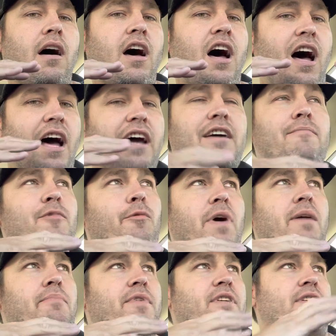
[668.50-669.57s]
I am the
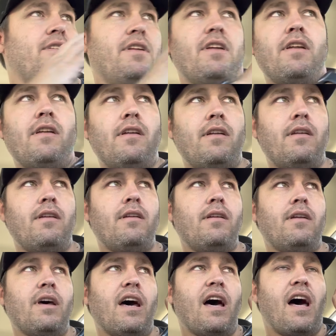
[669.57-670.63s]
weapon.
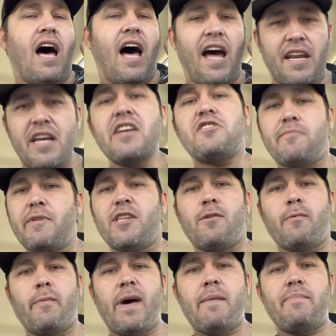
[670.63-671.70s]
I need to be the
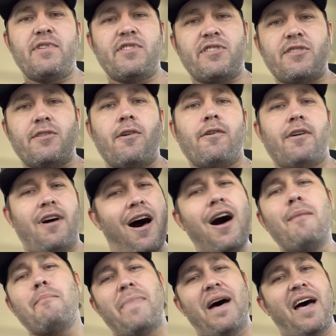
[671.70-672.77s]
weapon to start
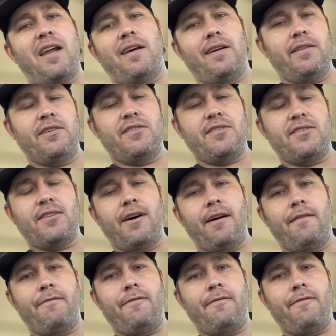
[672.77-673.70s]
combating this stuff.